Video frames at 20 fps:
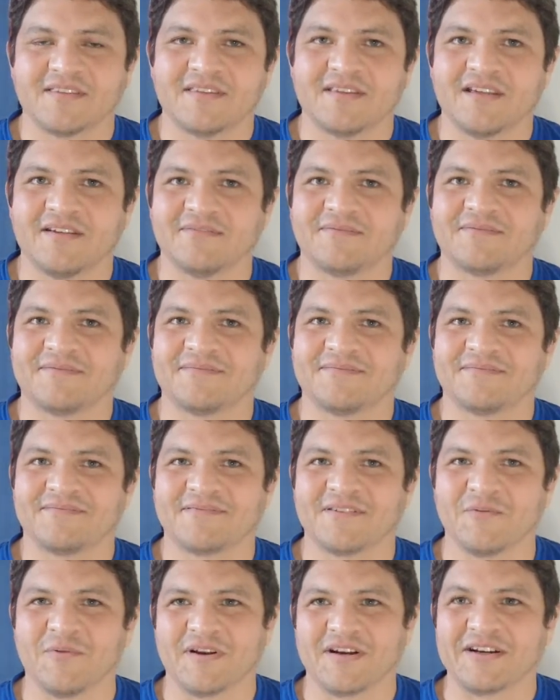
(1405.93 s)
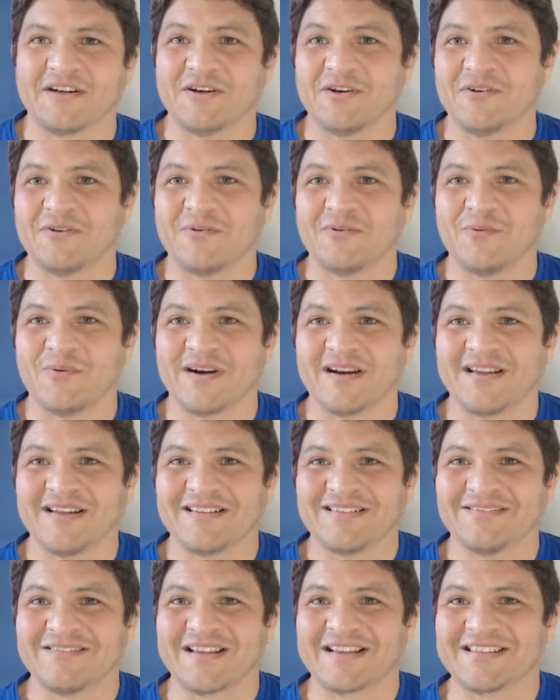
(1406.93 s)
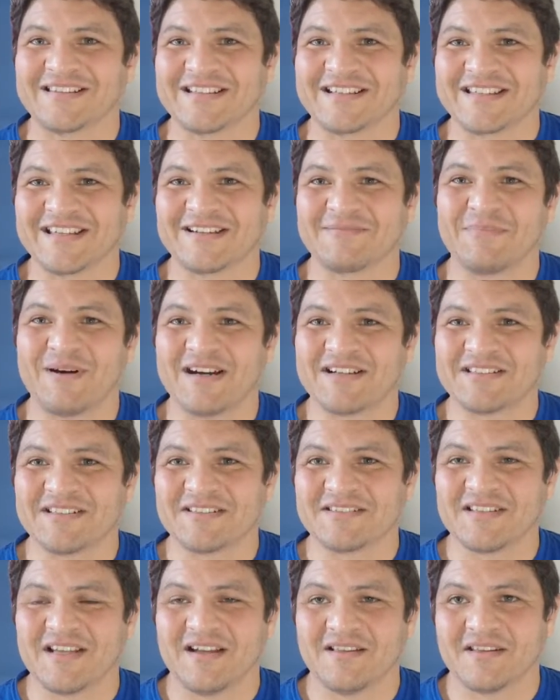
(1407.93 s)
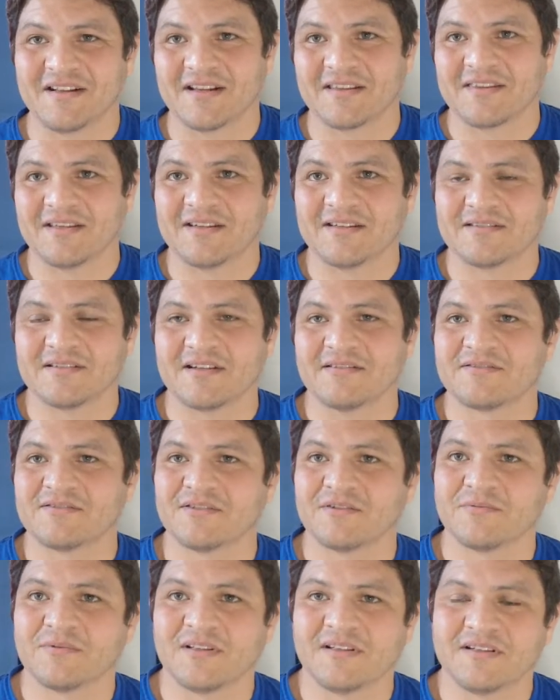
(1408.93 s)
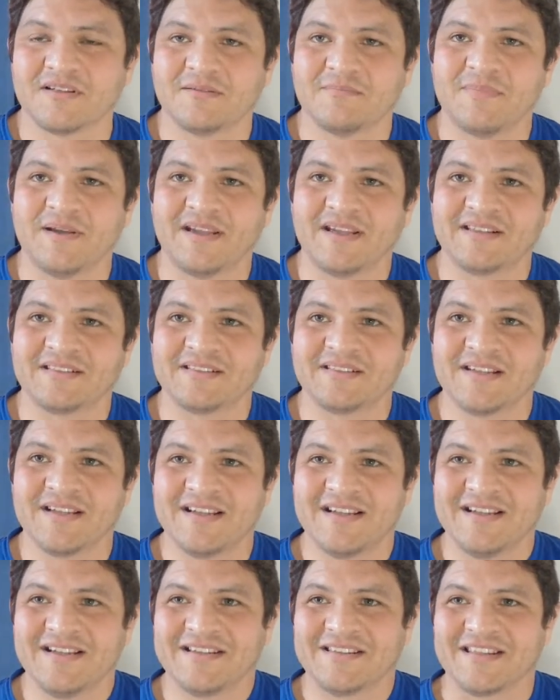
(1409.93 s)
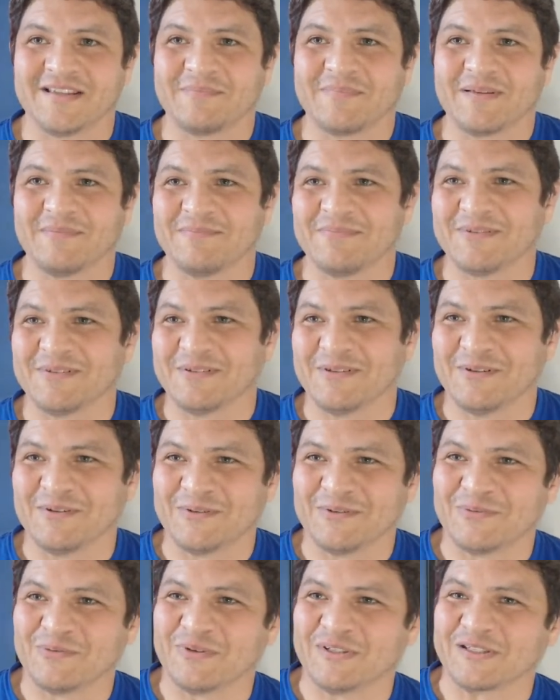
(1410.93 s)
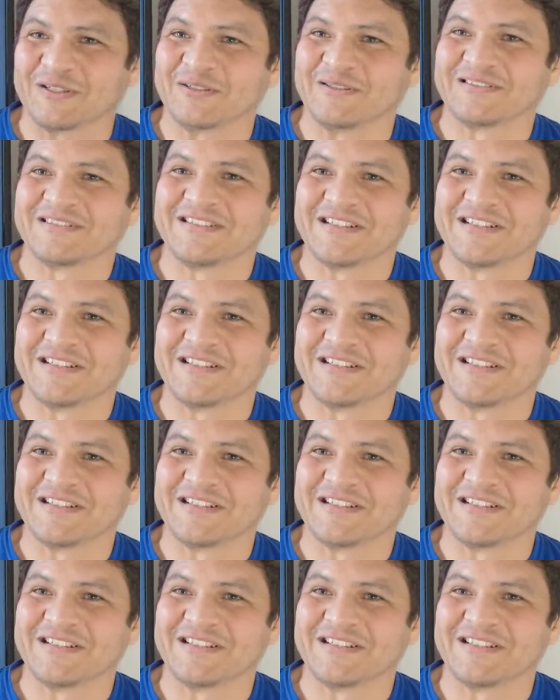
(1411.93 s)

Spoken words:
If you want to know like the kickboxing style that I think is also a really good base that people will like,